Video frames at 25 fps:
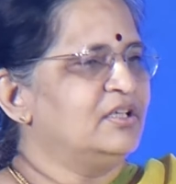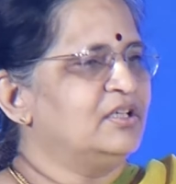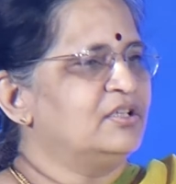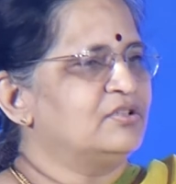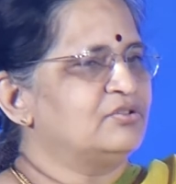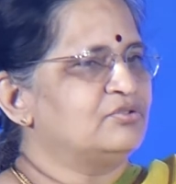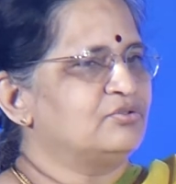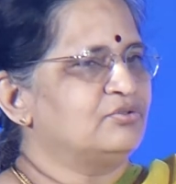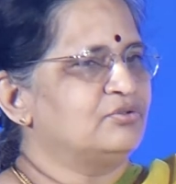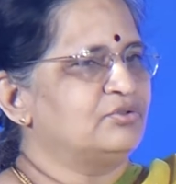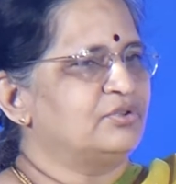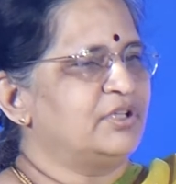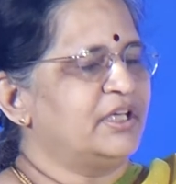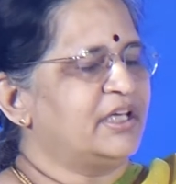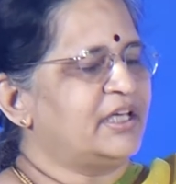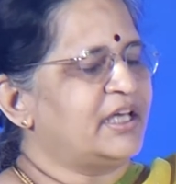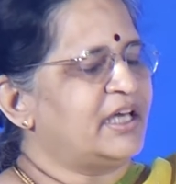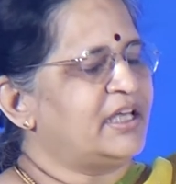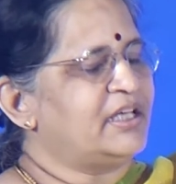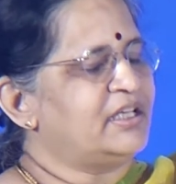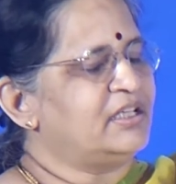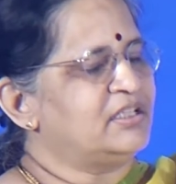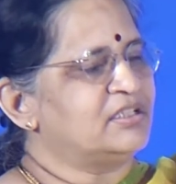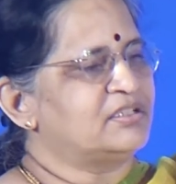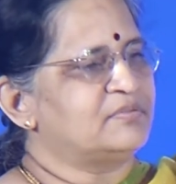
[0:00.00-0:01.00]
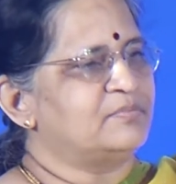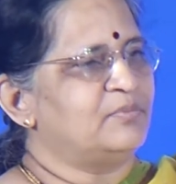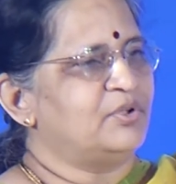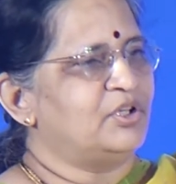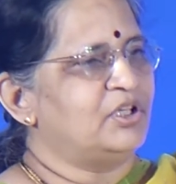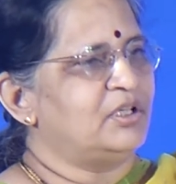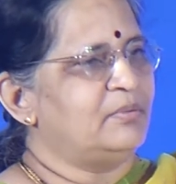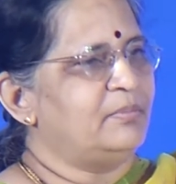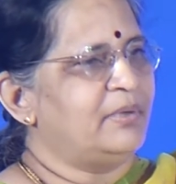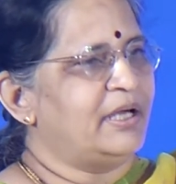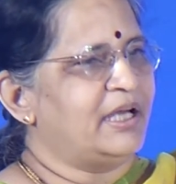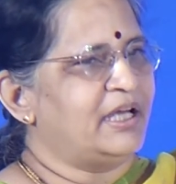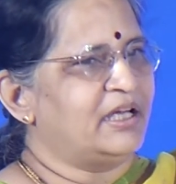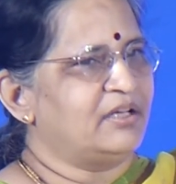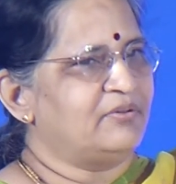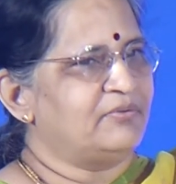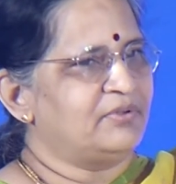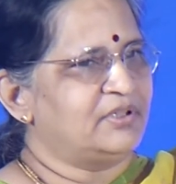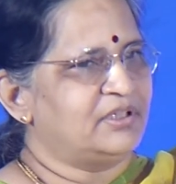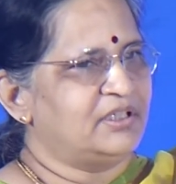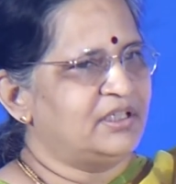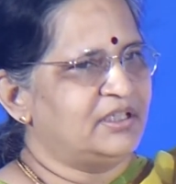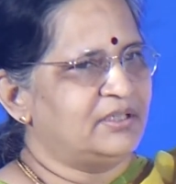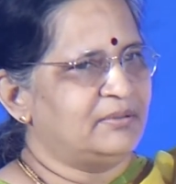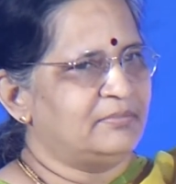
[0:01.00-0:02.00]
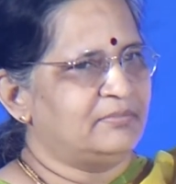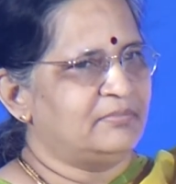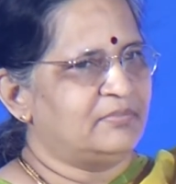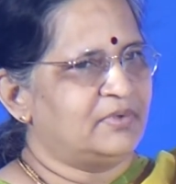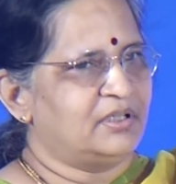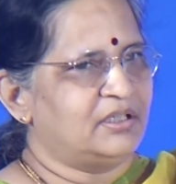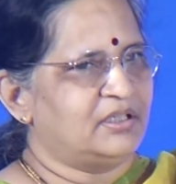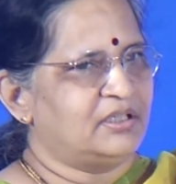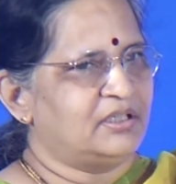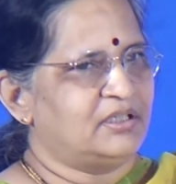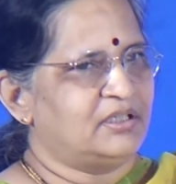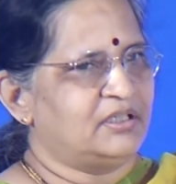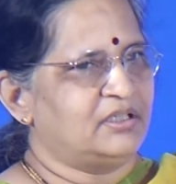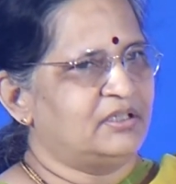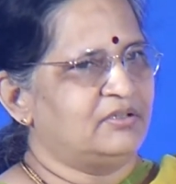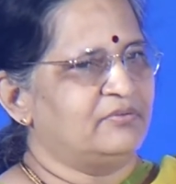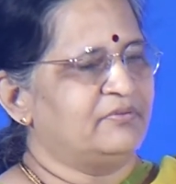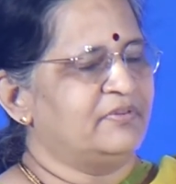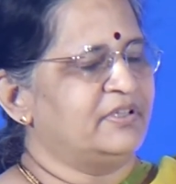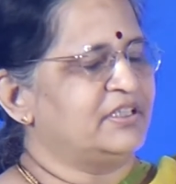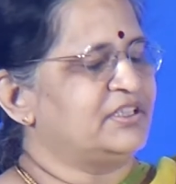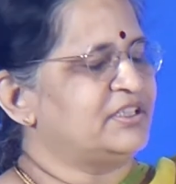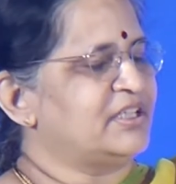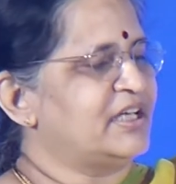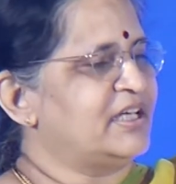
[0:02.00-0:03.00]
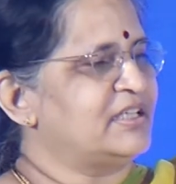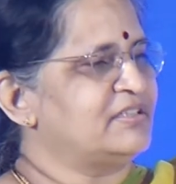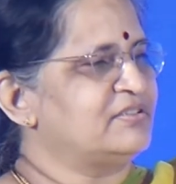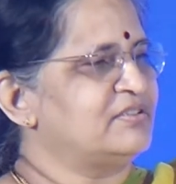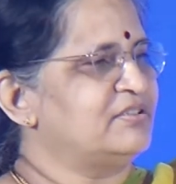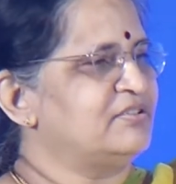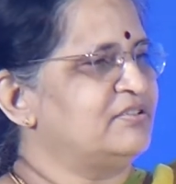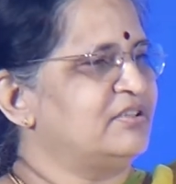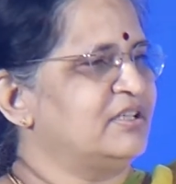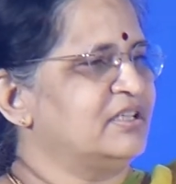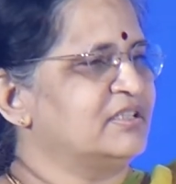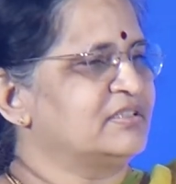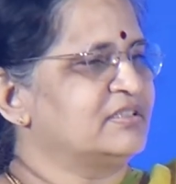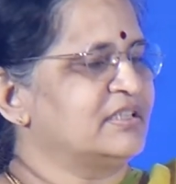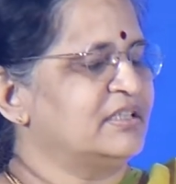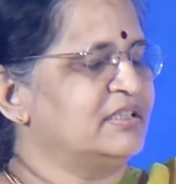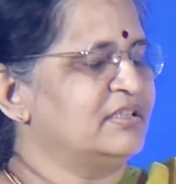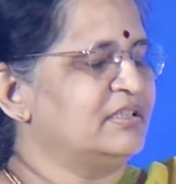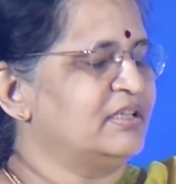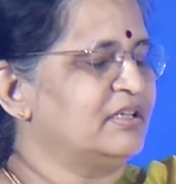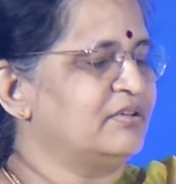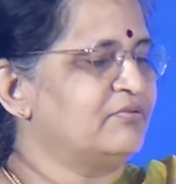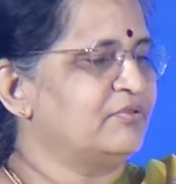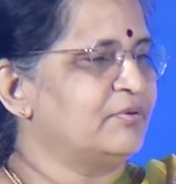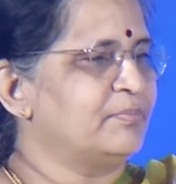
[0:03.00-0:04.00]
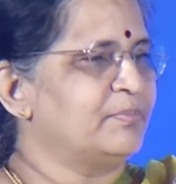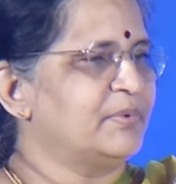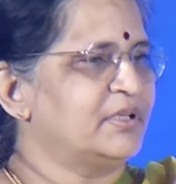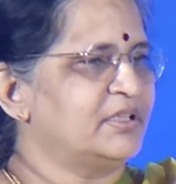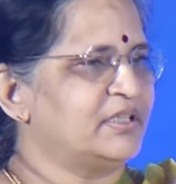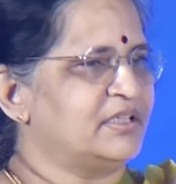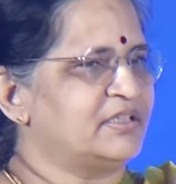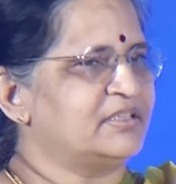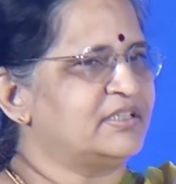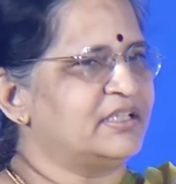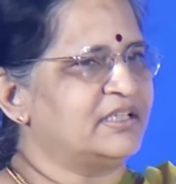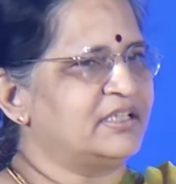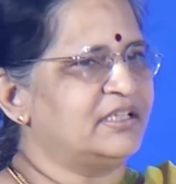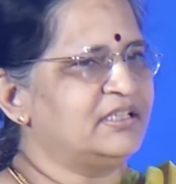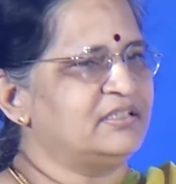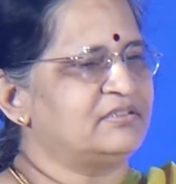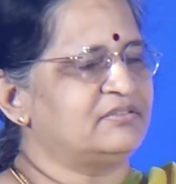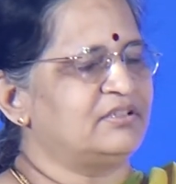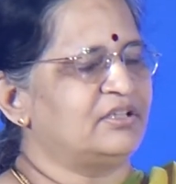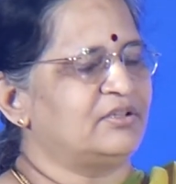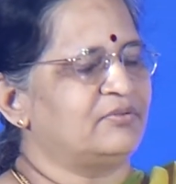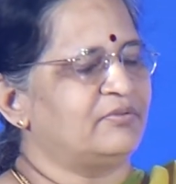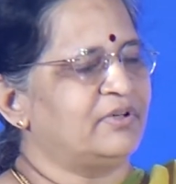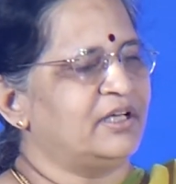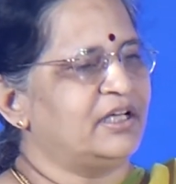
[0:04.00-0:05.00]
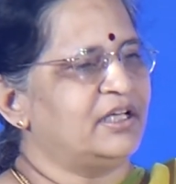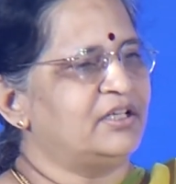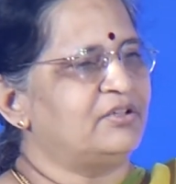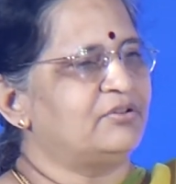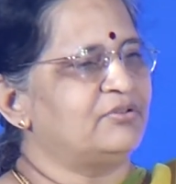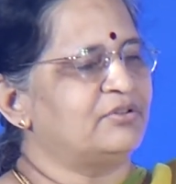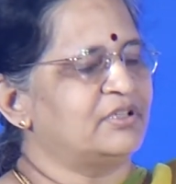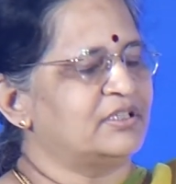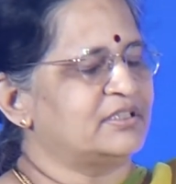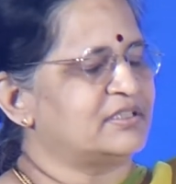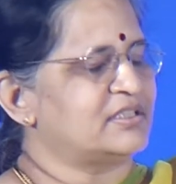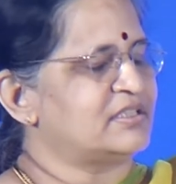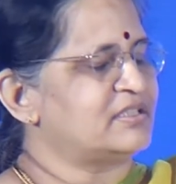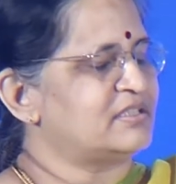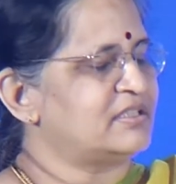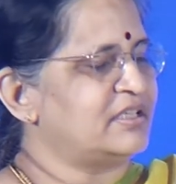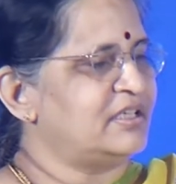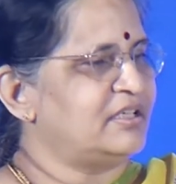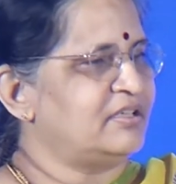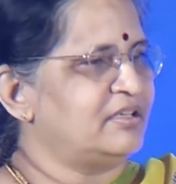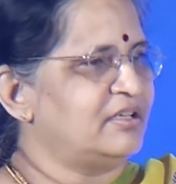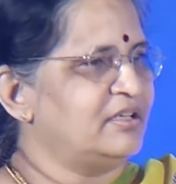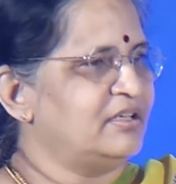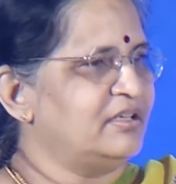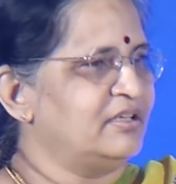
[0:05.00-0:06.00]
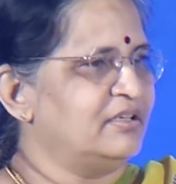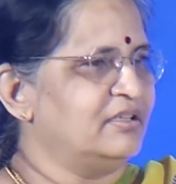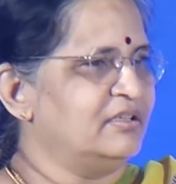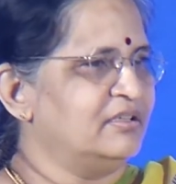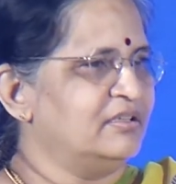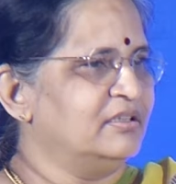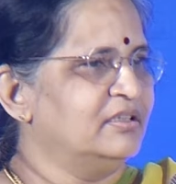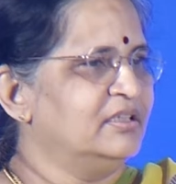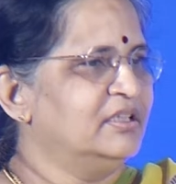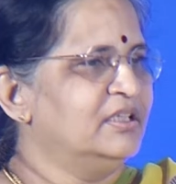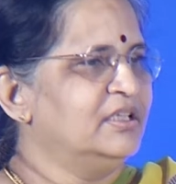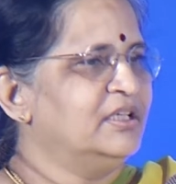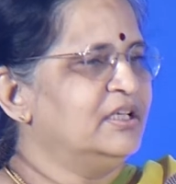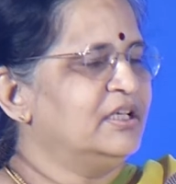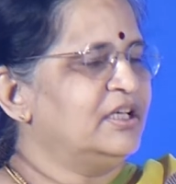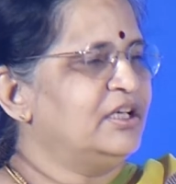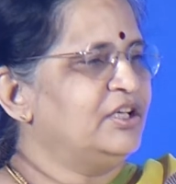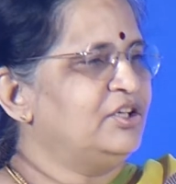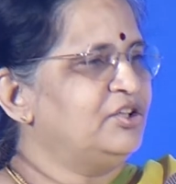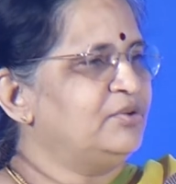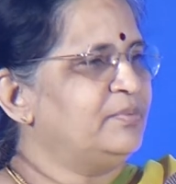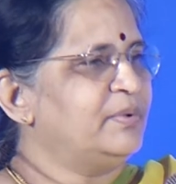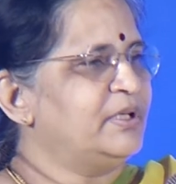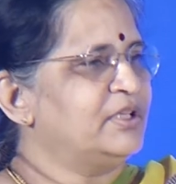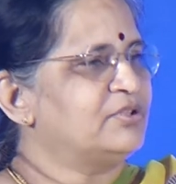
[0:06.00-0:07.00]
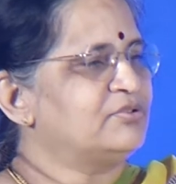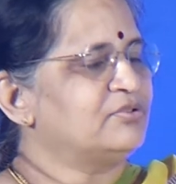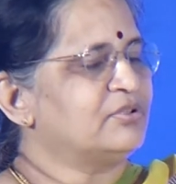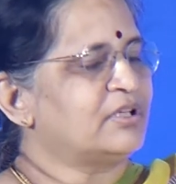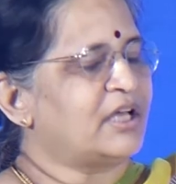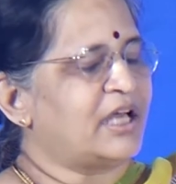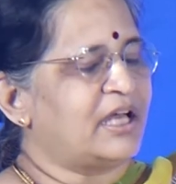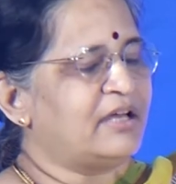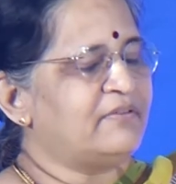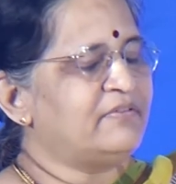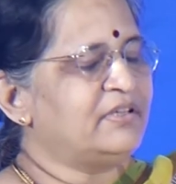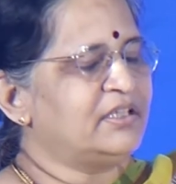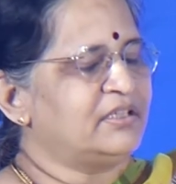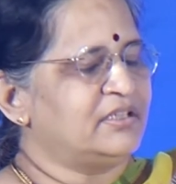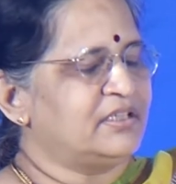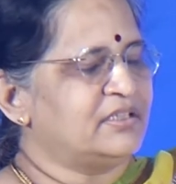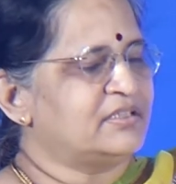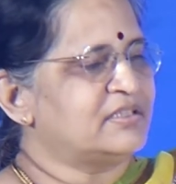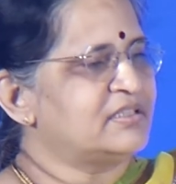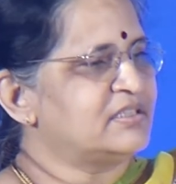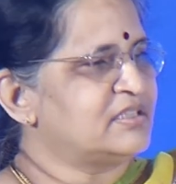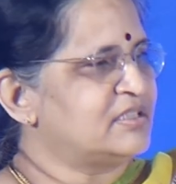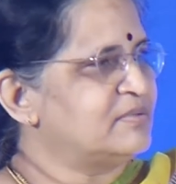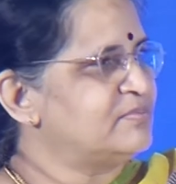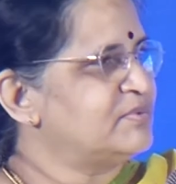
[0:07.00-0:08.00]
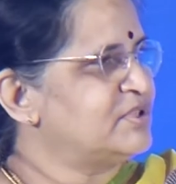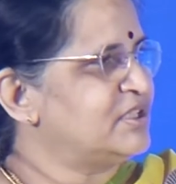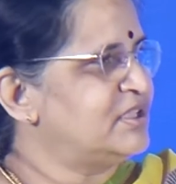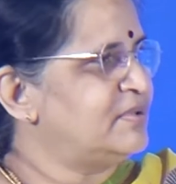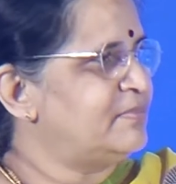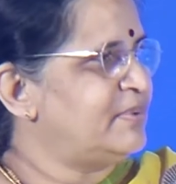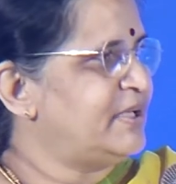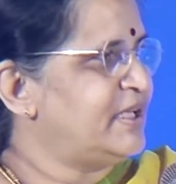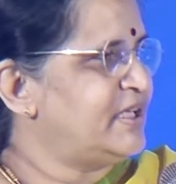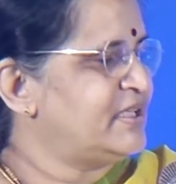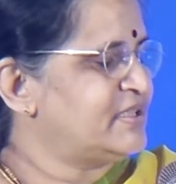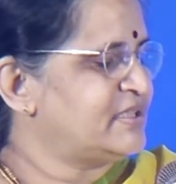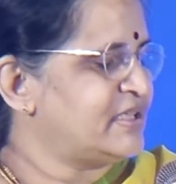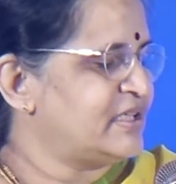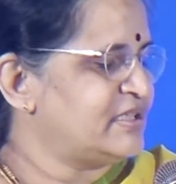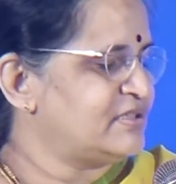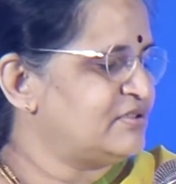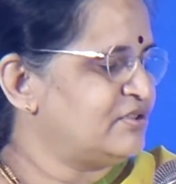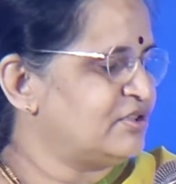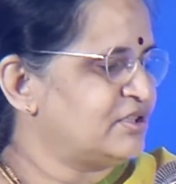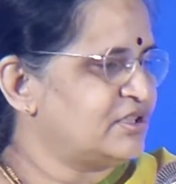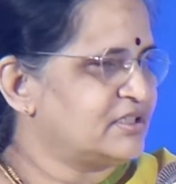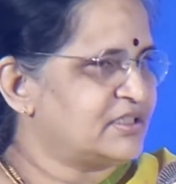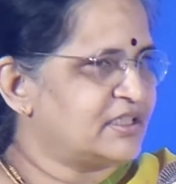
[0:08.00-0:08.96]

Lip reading: So they carry a small bag with them, which has the drugs and the equipment that's at least required to resuscitate and intubate. So having these systems in place, as Dr.